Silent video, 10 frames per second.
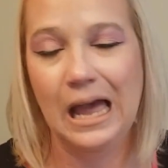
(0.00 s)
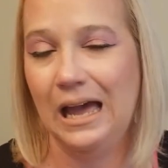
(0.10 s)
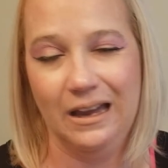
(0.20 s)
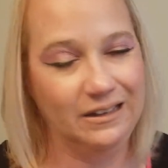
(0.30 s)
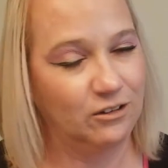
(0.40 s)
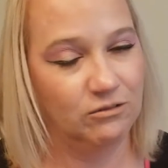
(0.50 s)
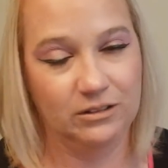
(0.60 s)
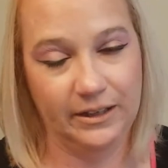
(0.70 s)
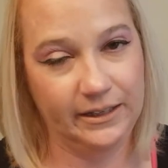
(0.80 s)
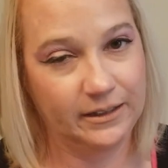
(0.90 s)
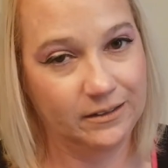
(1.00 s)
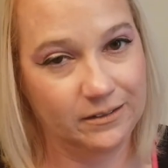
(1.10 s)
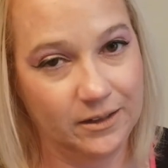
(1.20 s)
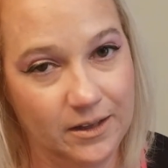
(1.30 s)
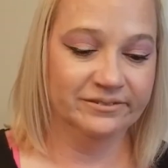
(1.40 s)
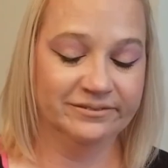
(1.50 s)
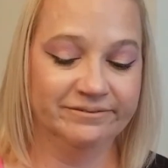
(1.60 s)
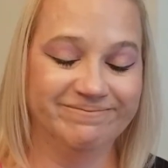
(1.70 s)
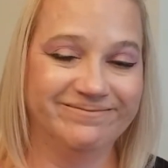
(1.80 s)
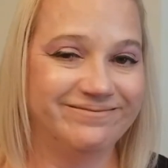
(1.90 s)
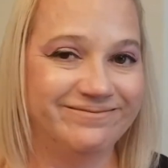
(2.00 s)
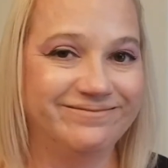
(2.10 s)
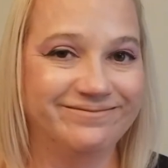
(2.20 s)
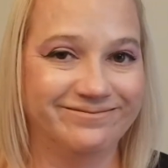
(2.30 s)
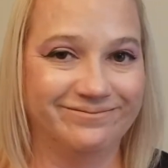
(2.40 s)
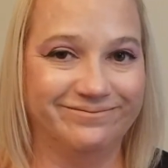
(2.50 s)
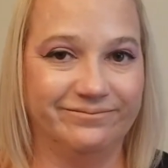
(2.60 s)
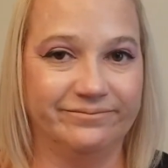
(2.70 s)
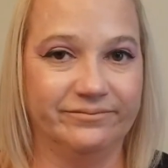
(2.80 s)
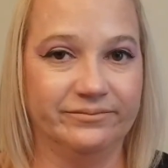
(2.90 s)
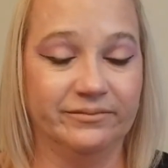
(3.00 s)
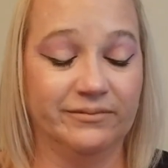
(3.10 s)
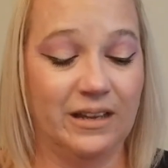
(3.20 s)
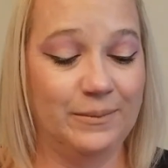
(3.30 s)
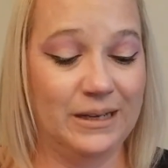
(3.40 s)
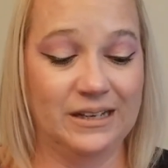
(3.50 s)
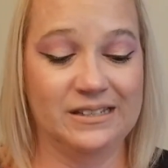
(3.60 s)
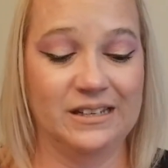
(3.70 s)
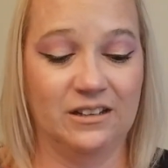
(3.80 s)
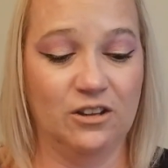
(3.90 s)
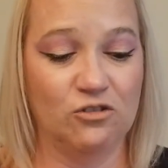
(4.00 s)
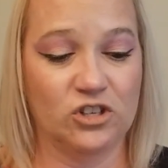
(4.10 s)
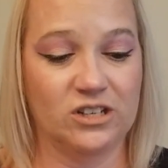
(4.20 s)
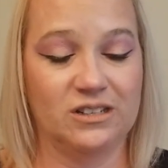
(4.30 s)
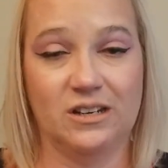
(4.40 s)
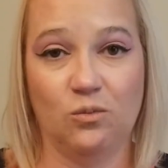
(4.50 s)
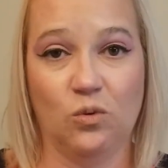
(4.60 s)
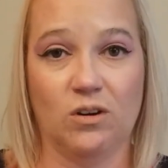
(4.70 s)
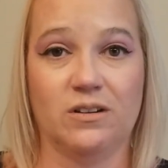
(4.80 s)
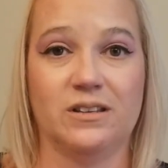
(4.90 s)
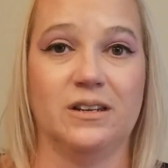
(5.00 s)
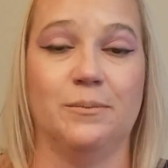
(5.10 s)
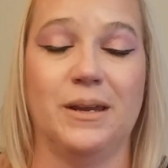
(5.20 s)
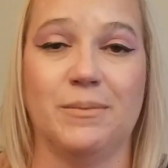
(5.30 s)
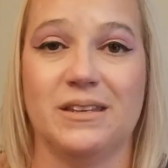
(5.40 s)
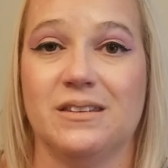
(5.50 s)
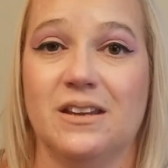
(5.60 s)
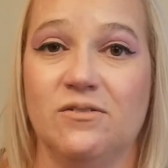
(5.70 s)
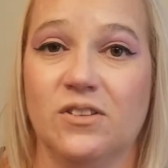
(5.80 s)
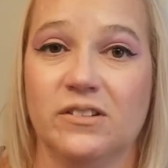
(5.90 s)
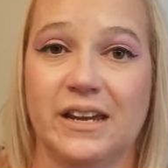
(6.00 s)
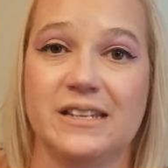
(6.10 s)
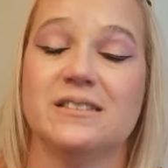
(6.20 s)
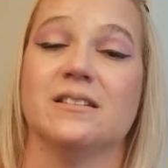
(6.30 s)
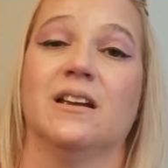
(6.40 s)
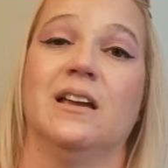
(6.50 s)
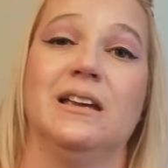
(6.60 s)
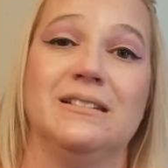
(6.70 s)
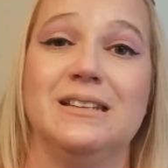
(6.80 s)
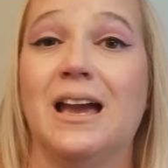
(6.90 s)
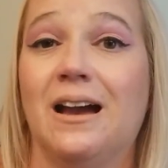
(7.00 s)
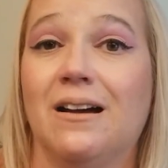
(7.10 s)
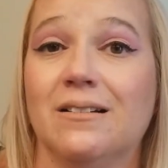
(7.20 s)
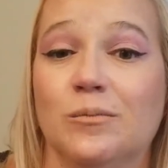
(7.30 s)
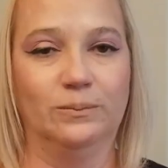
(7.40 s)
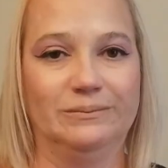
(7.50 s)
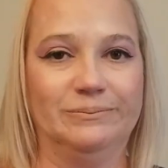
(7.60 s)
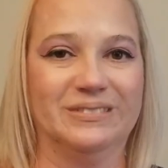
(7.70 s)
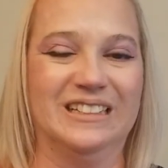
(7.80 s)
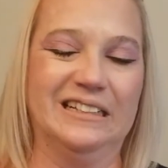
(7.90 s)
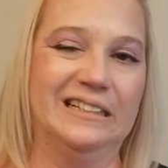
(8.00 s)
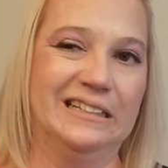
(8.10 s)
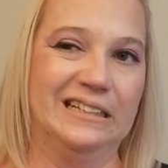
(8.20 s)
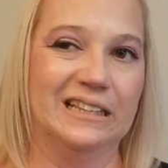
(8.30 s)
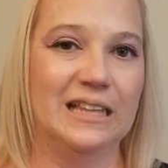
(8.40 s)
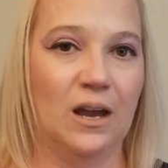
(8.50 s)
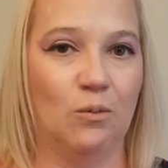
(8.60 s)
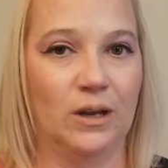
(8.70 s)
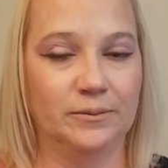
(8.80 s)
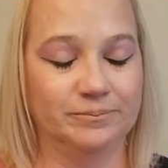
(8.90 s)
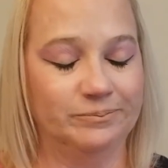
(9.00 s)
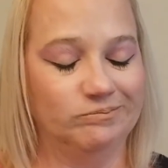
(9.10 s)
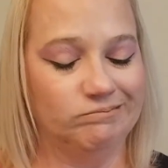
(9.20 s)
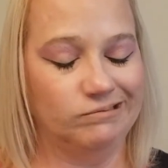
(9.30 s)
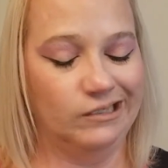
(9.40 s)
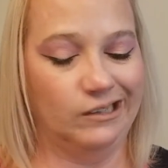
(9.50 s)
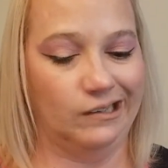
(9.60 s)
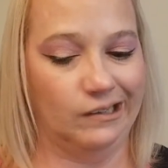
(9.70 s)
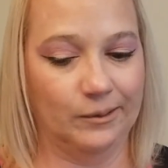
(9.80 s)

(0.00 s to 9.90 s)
I don't like it. I mean, is it a lotion? Did it work? Did it make my skin feel nice? Yeah, that one, eh.